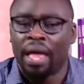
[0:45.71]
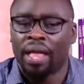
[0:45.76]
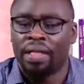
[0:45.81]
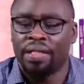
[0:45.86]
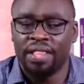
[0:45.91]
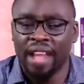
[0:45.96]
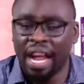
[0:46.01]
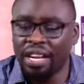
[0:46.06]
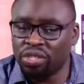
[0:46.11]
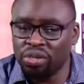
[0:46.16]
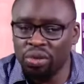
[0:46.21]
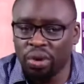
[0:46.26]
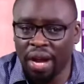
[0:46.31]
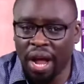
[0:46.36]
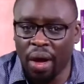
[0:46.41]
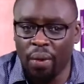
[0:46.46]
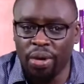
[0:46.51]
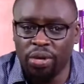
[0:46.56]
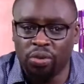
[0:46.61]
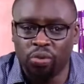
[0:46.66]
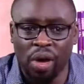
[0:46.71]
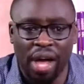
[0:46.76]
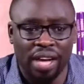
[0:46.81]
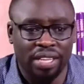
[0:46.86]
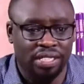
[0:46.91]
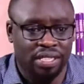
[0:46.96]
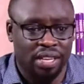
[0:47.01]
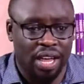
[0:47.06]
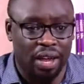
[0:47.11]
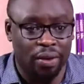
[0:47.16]
That's not how it
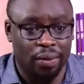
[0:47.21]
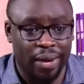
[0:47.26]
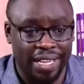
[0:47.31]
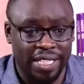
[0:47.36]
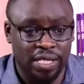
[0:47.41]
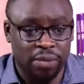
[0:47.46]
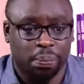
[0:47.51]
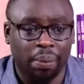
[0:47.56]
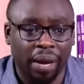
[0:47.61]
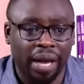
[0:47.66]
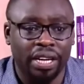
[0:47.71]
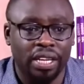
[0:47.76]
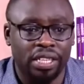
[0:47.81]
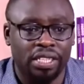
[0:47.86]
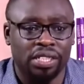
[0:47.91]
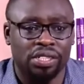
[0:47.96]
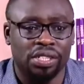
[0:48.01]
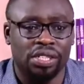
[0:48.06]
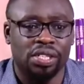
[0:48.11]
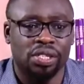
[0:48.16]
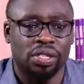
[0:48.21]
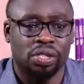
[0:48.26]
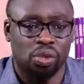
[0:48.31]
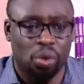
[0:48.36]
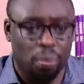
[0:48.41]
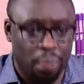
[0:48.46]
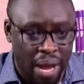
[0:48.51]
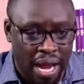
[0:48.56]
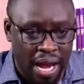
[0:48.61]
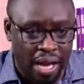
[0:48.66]
works. I'll explain it in this show,
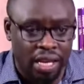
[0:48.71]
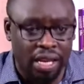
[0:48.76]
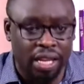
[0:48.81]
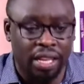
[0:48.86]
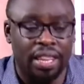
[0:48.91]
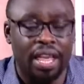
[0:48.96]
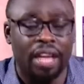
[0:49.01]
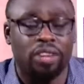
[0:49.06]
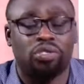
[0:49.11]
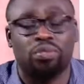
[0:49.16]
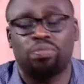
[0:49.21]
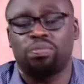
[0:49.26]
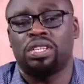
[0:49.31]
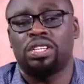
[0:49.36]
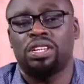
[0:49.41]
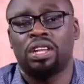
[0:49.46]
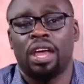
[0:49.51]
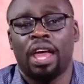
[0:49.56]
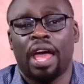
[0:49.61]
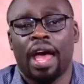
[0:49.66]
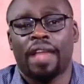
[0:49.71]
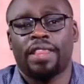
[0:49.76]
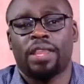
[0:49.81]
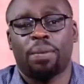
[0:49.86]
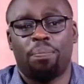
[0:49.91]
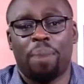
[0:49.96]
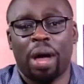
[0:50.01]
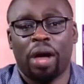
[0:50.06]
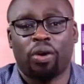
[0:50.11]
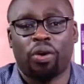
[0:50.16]
but I need that to be at the
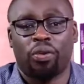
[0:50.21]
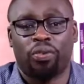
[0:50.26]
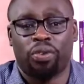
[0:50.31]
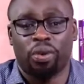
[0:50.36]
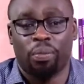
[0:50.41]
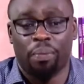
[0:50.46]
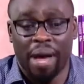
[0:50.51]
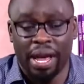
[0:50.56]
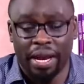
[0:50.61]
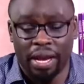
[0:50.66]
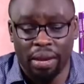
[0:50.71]
back of your mind.